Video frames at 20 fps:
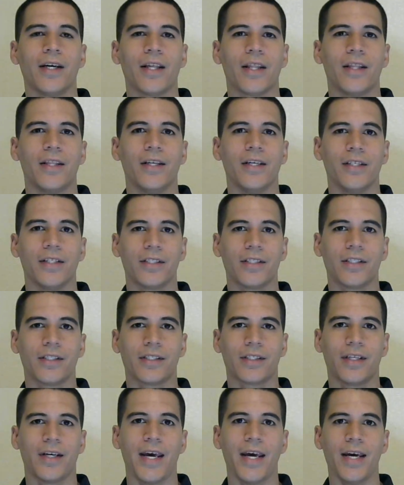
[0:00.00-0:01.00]

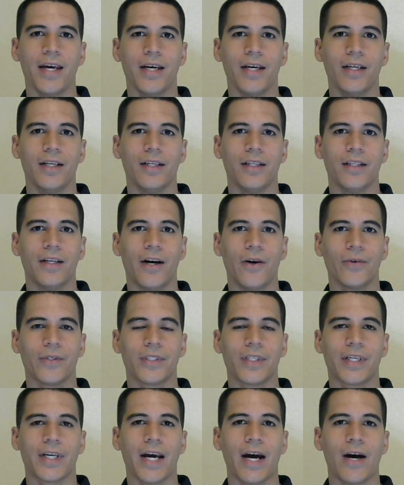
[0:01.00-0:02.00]
this head, there
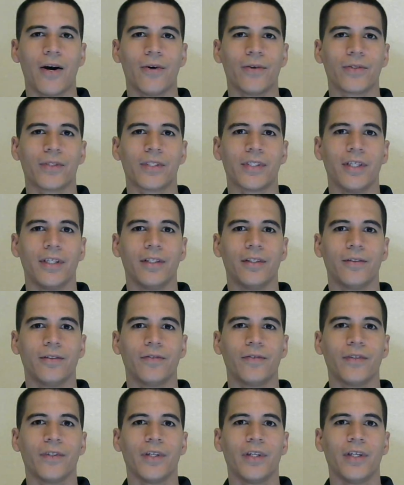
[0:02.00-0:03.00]
was accounts of
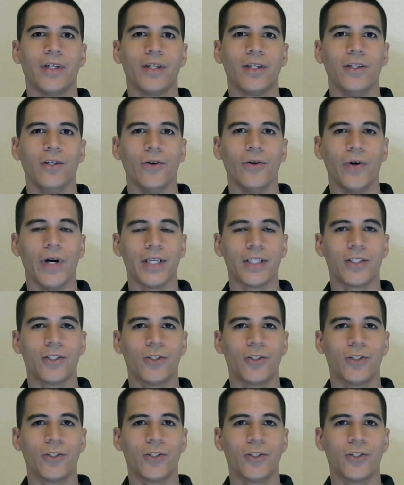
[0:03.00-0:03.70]
U.S.